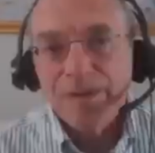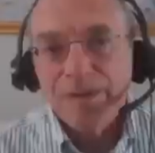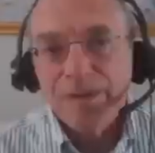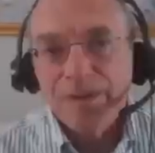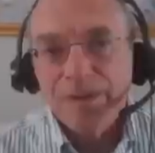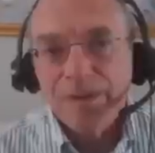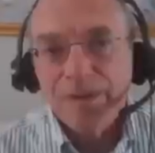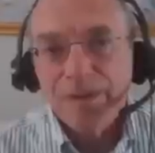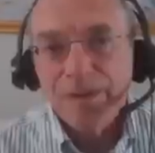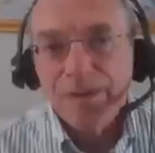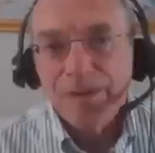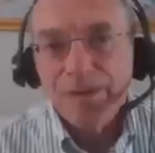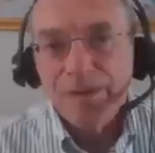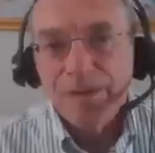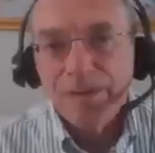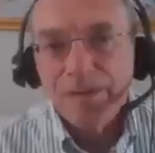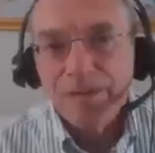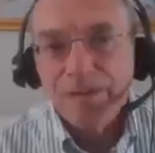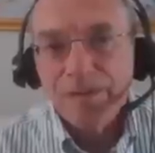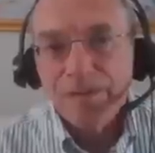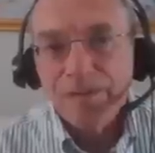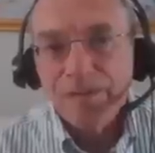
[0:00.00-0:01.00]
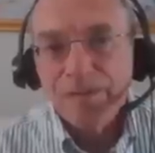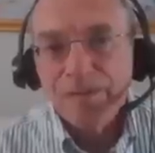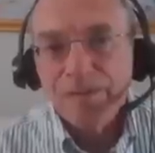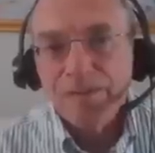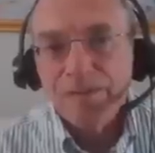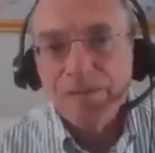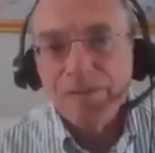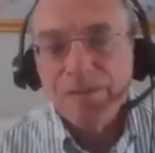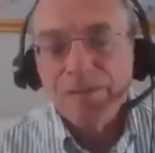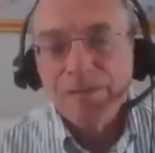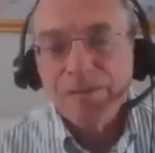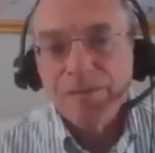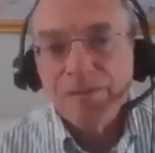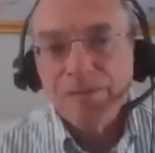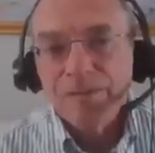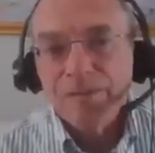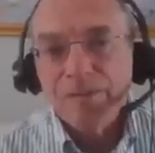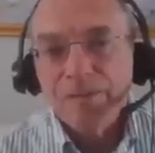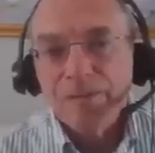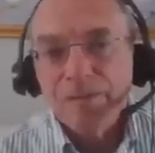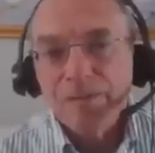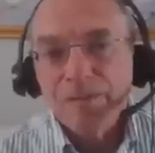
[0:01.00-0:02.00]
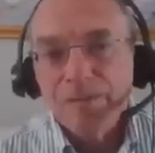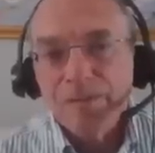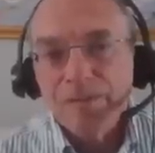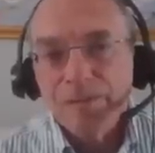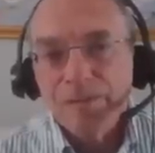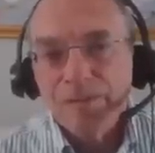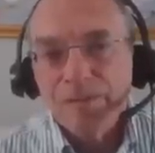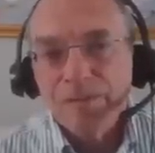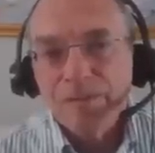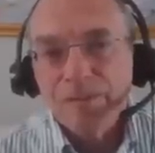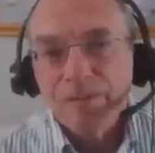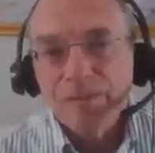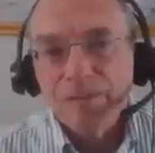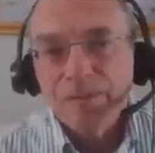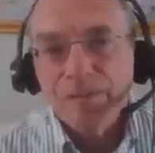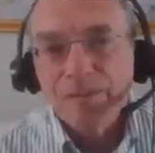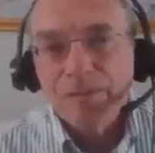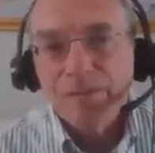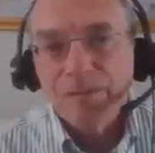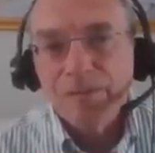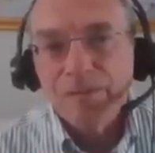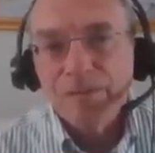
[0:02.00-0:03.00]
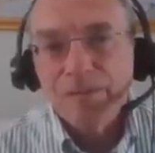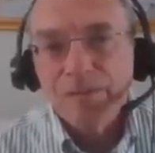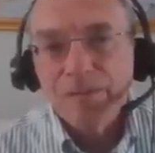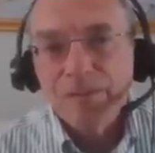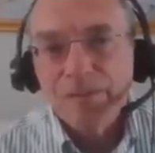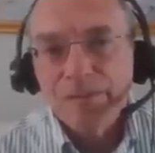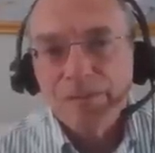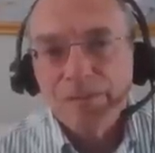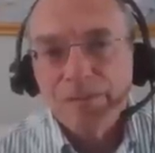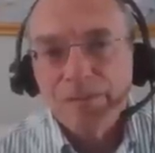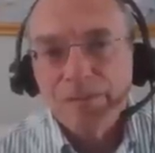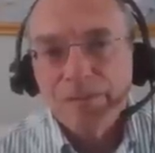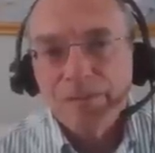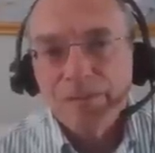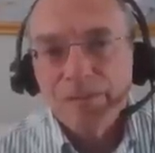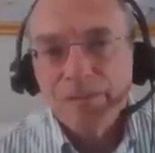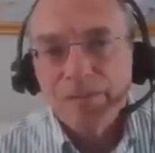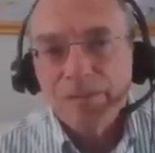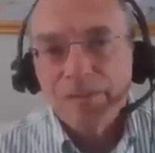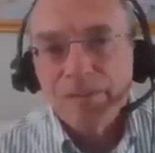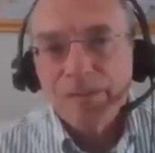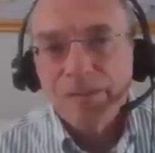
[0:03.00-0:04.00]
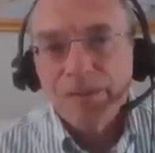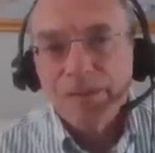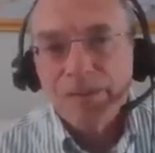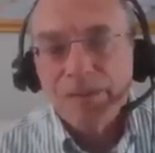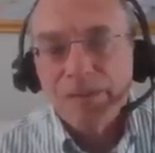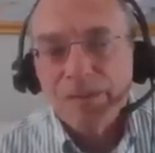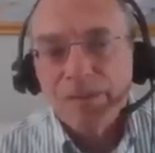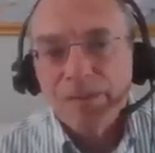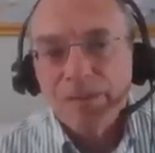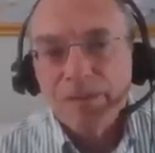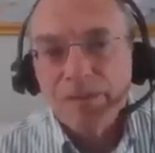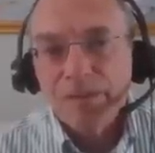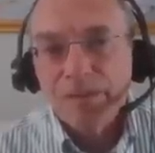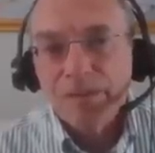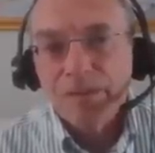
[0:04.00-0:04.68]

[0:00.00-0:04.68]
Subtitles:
This person isn't speaking.